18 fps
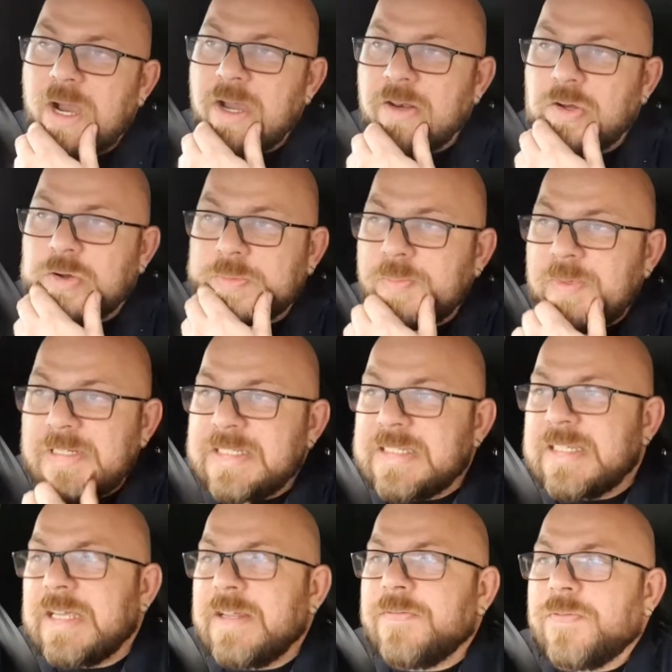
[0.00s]
I don't mean
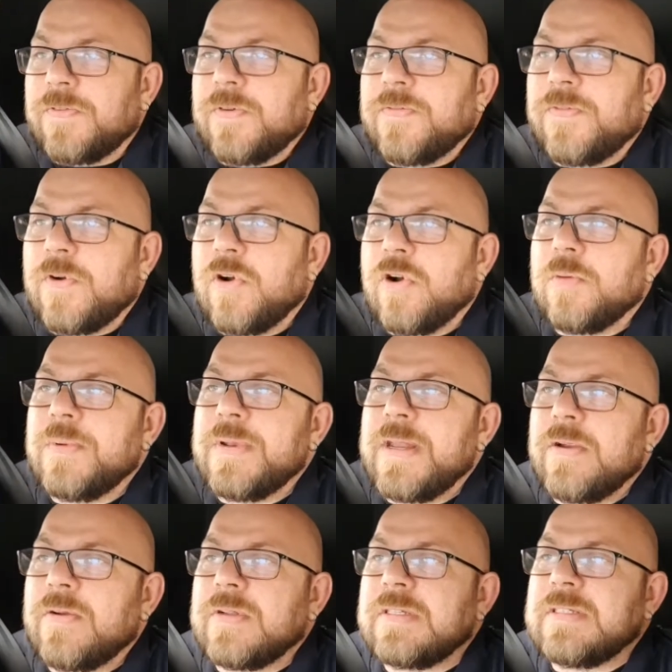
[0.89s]
to say it for
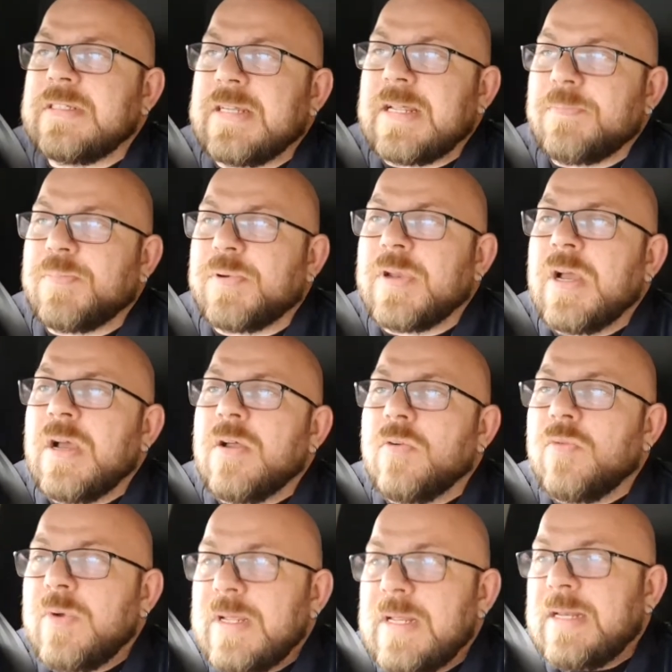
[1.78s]
urban areas and that, but
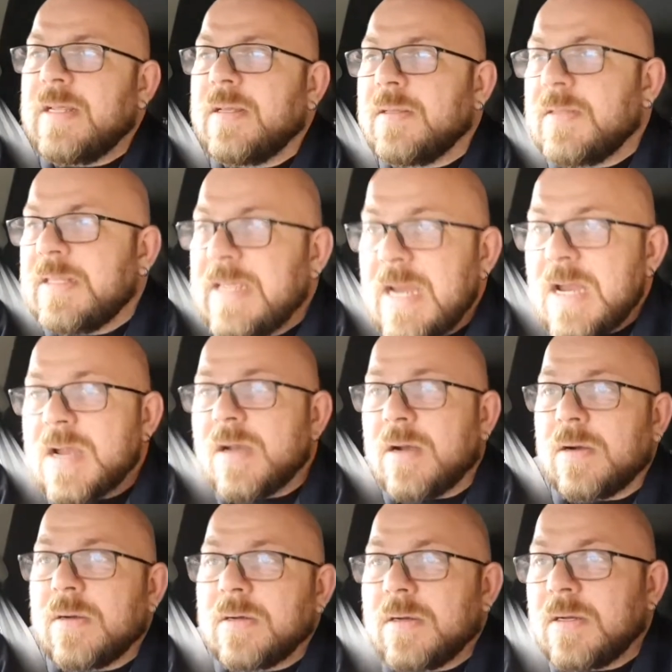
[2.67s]
really they
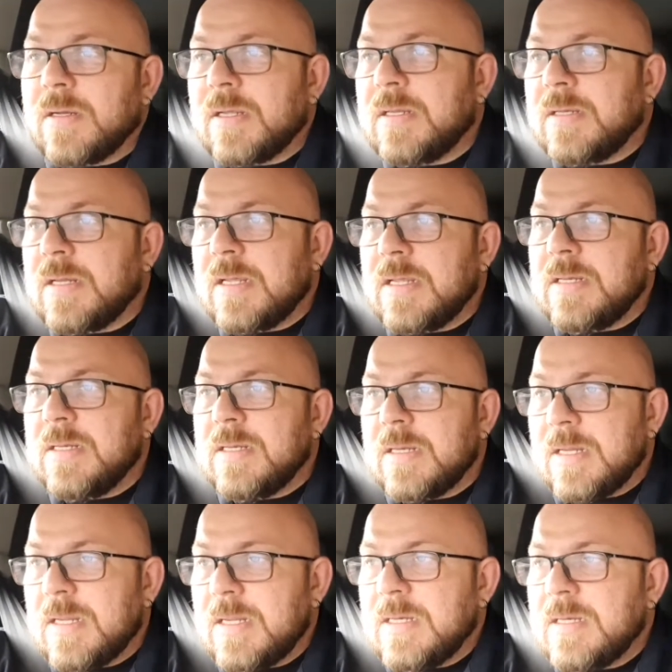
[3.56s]
are.
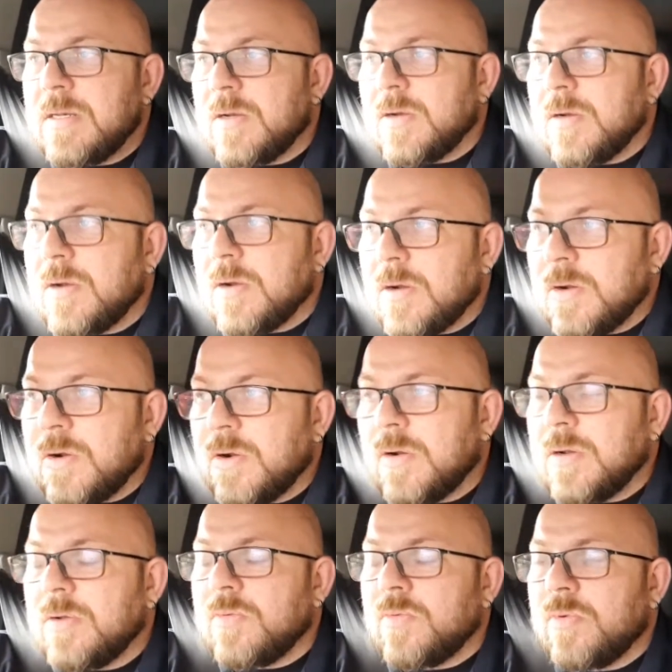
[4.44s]
In
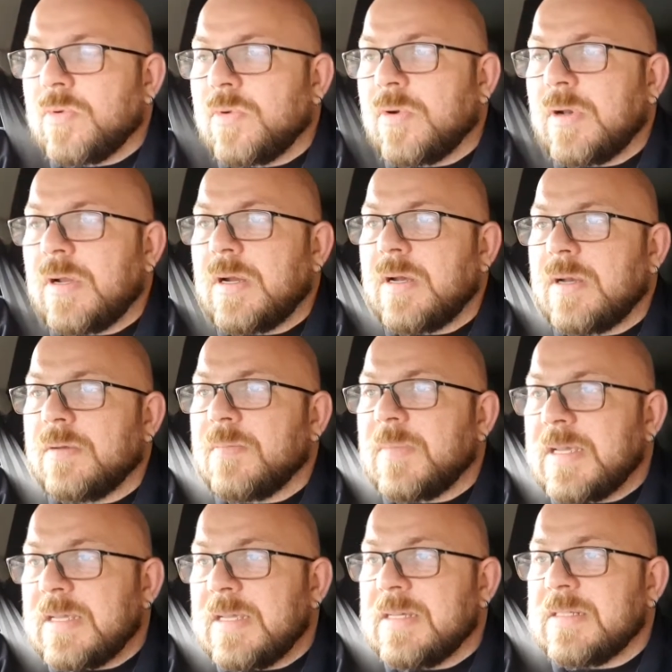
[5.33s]
rural Ireland,
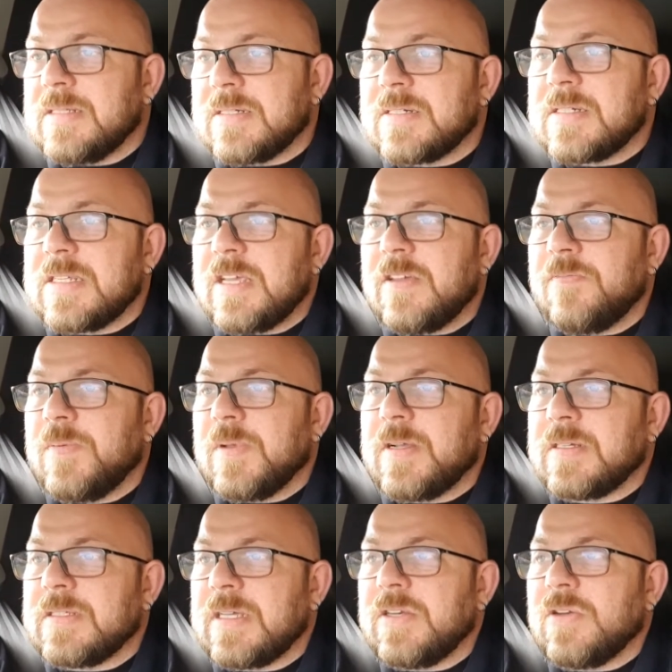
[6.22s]
my kids are safe
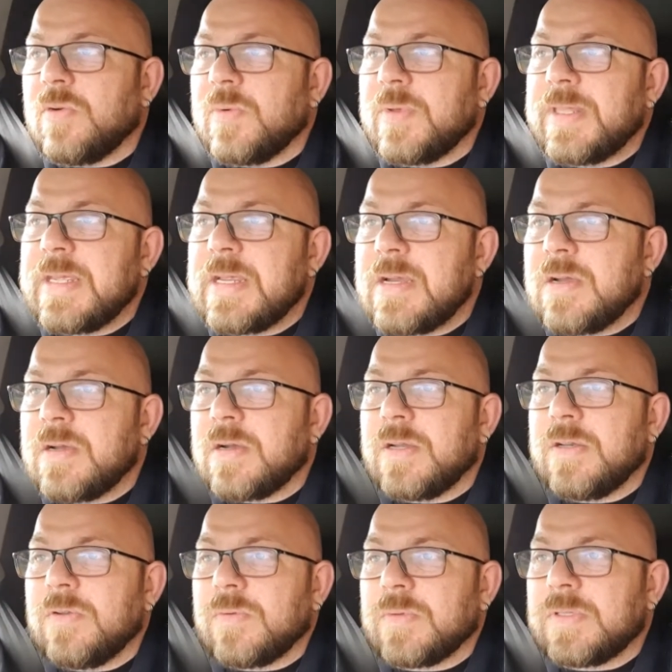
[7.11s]
because I know where they are.
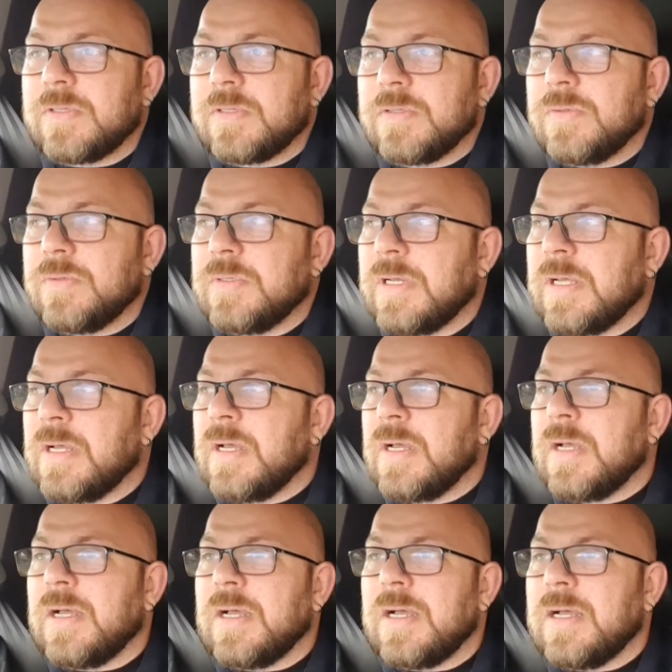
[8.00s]
I know what they're doing.
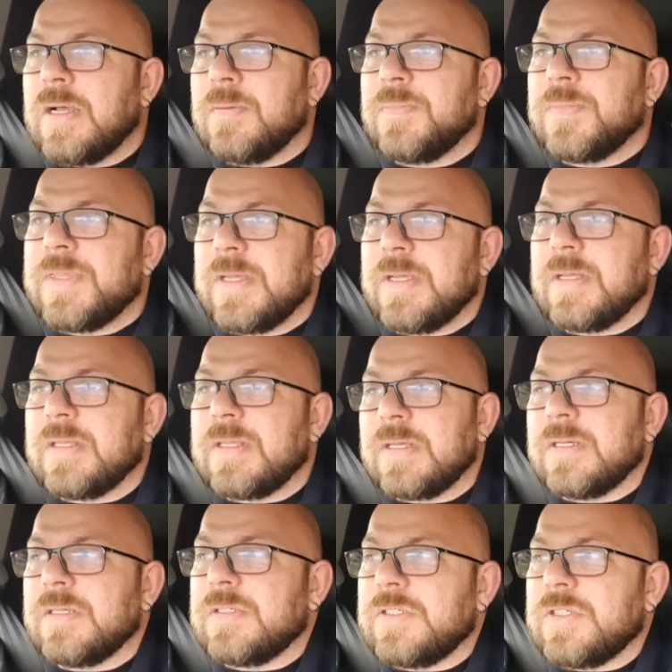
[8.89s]

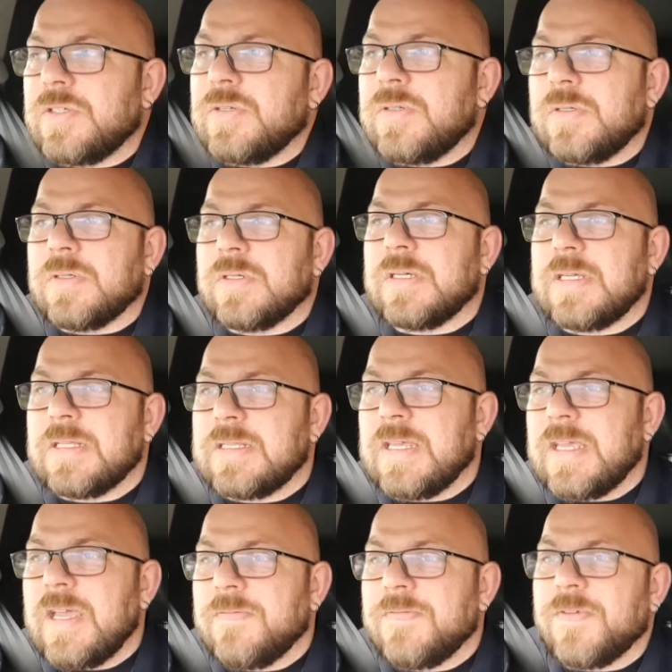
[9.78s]

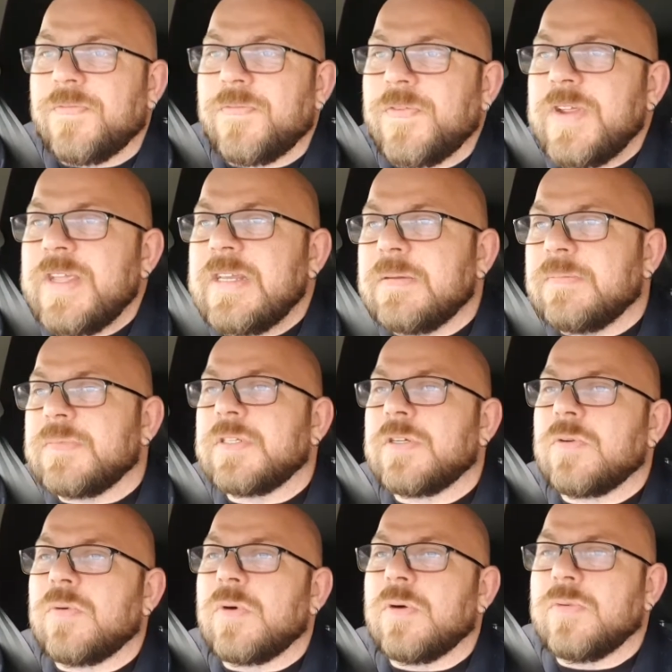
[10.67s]
They have the freedom
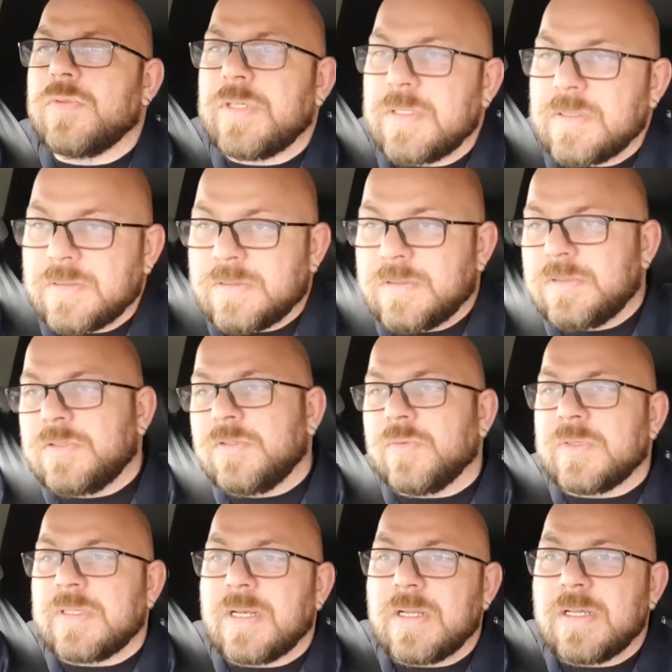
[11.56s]
to go out and
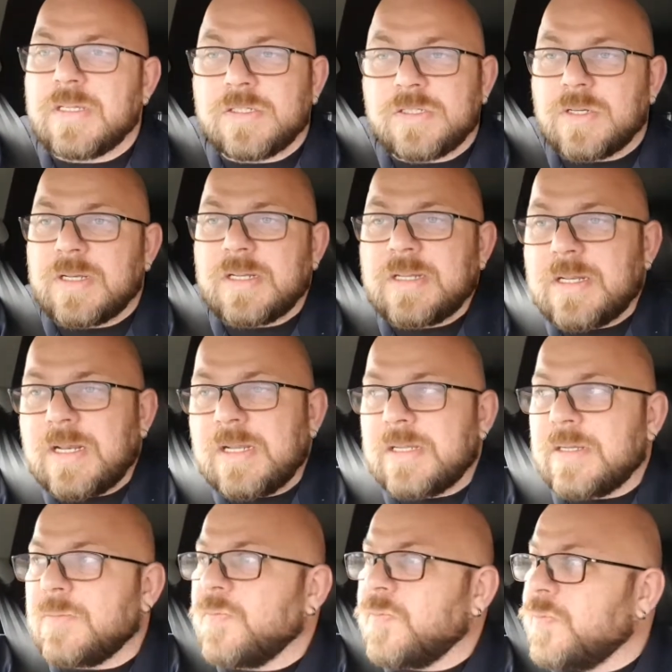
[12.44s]
do what they like. Sure, like
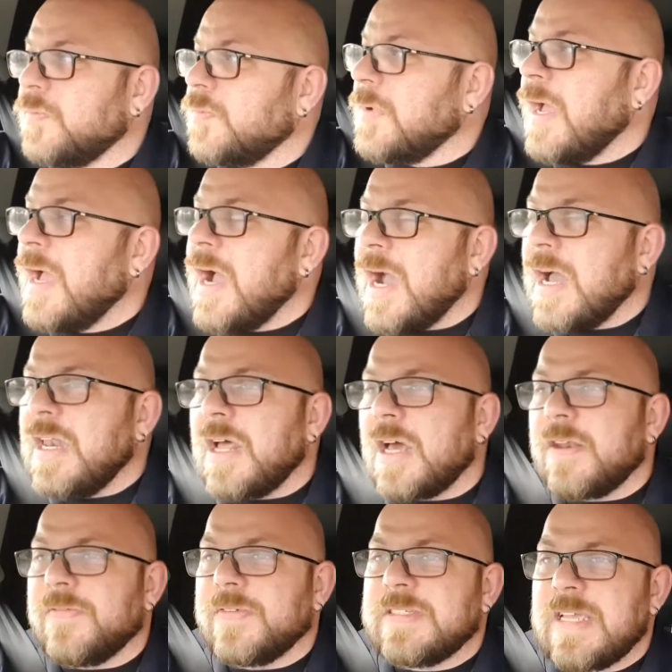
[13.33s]
a
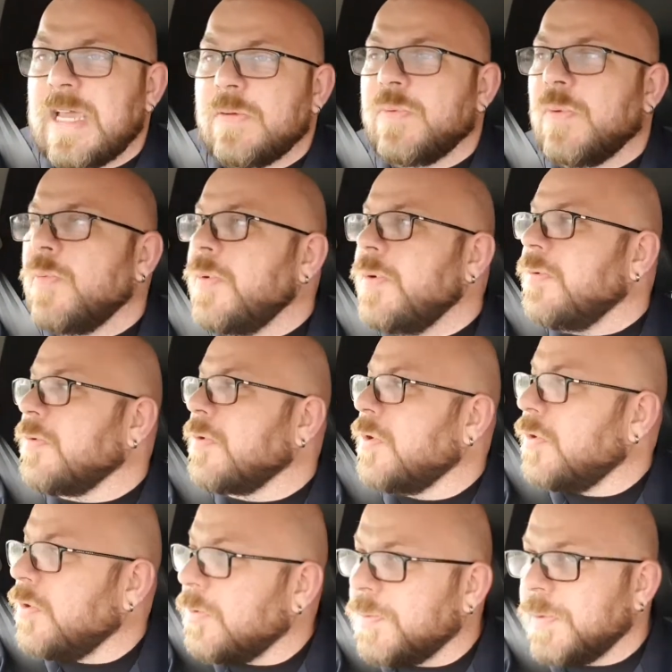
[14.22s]
lot of us had when we were
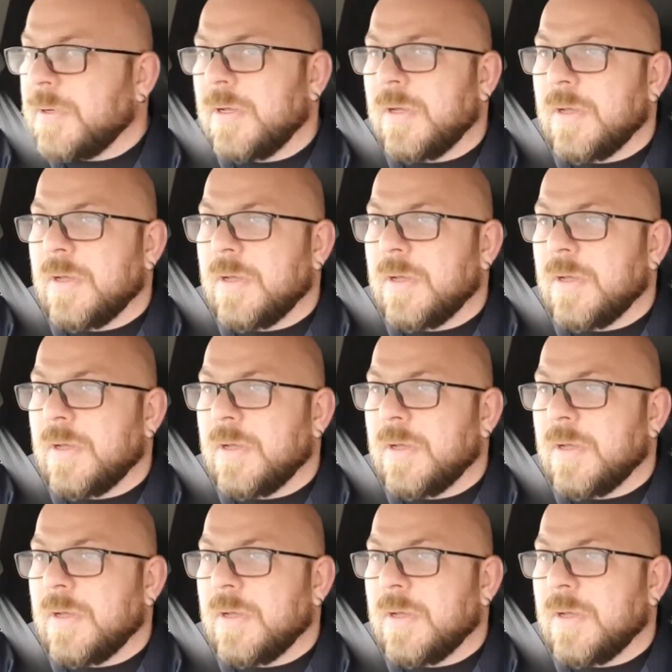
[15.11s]
growing up.